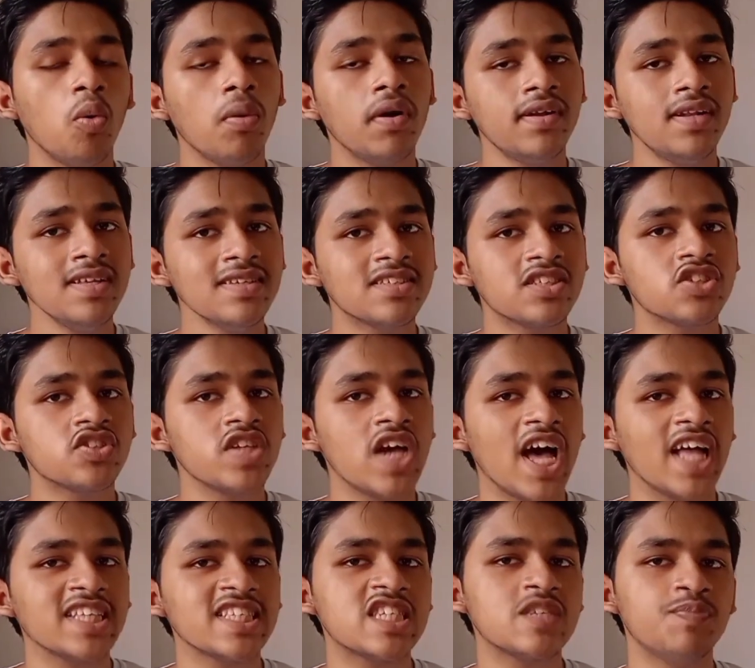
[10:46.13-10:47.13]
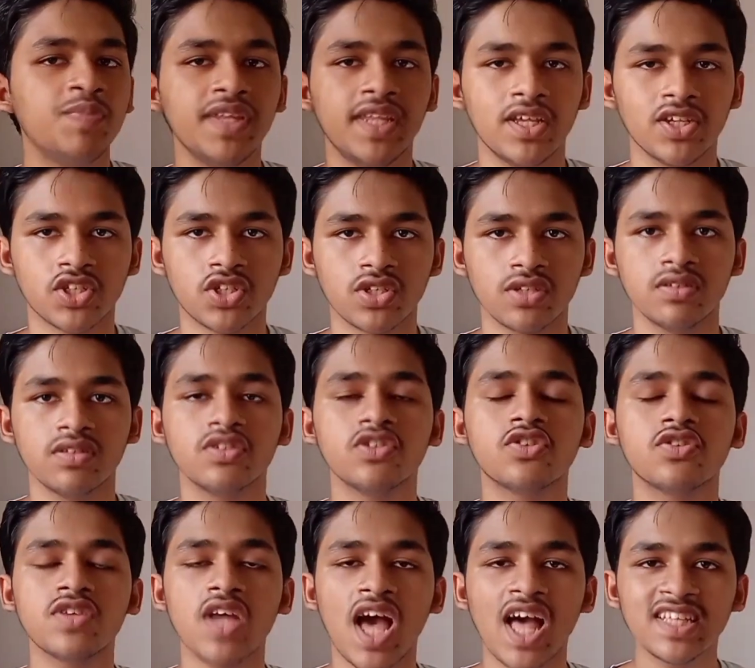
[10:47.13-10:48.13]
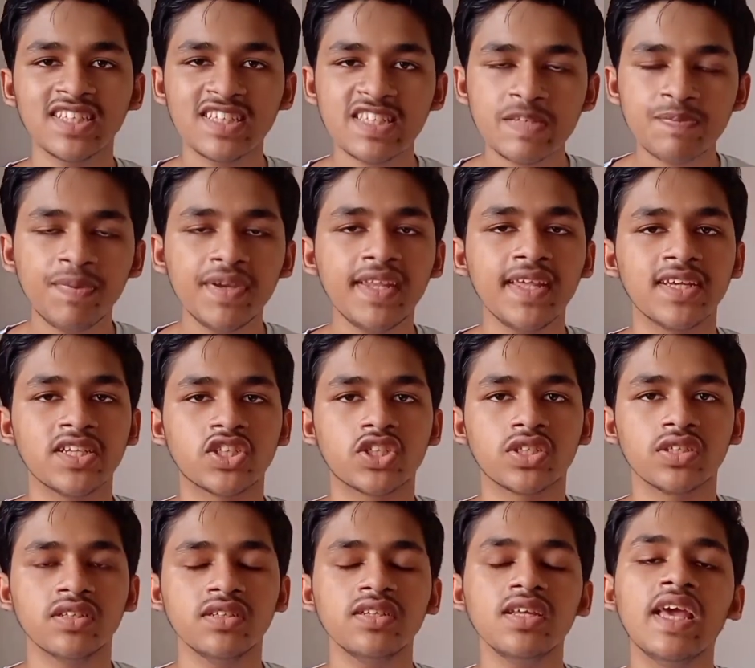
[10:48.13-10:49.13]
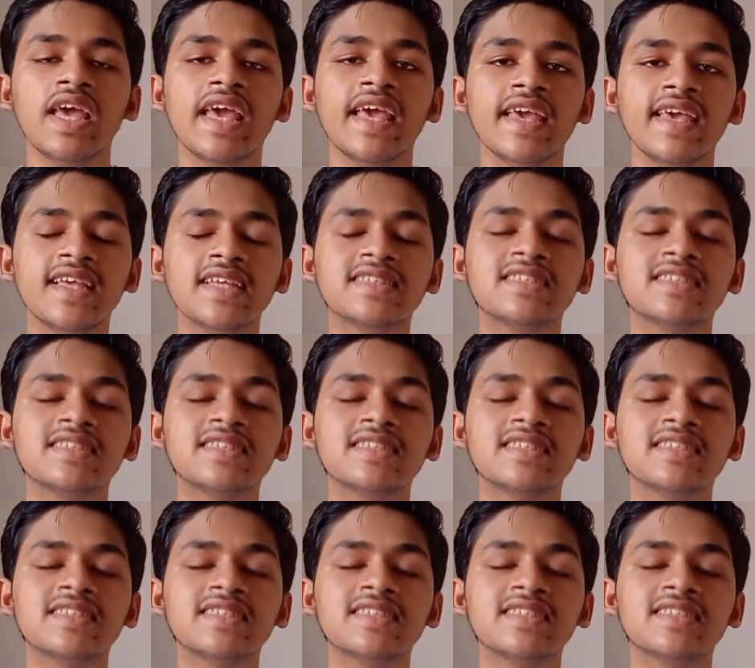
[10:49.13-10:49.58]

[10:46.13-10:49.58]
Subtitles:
Now, what is transpiration? Transpiration